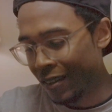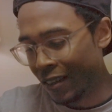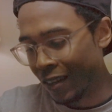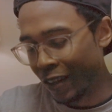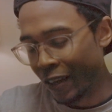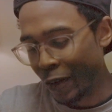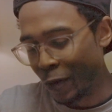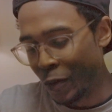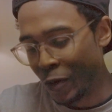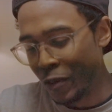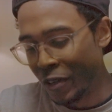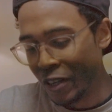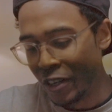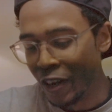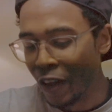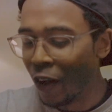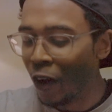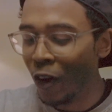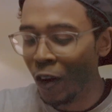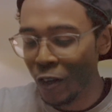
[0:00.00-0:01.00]
Yeah, like, we don't even
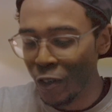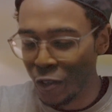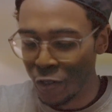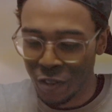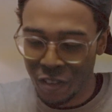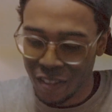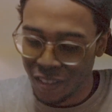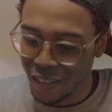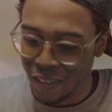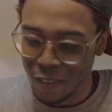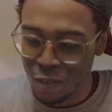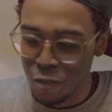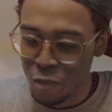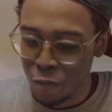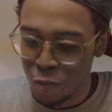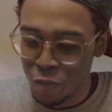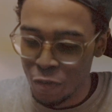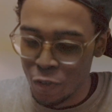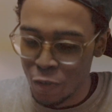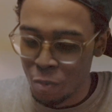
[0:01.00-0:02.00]
know who
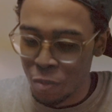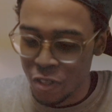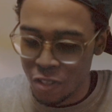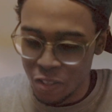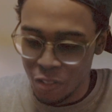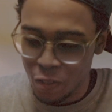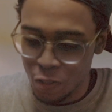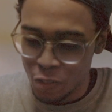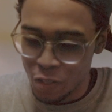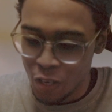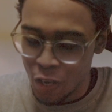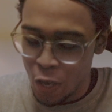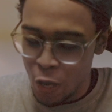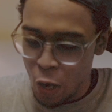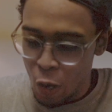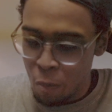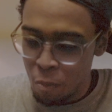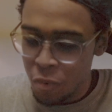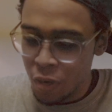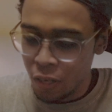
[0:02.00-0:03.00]

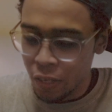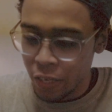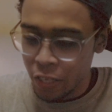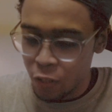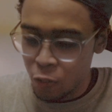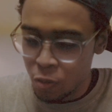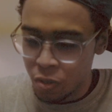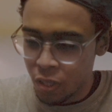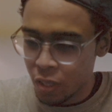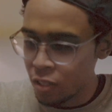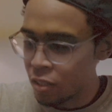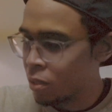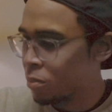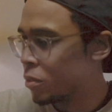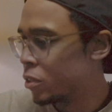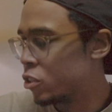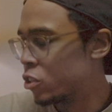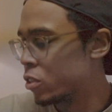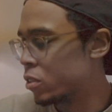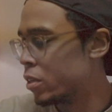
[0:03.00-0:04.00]
you are. But, like, you said
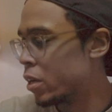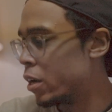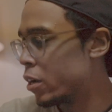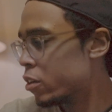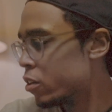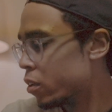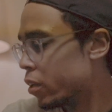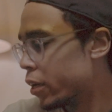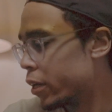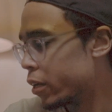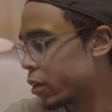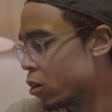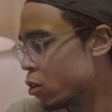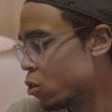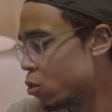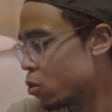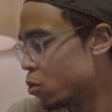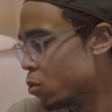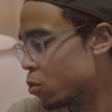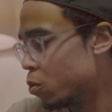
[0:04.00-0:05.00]
something just now, you're like,
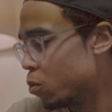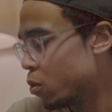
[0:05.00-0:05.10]
oh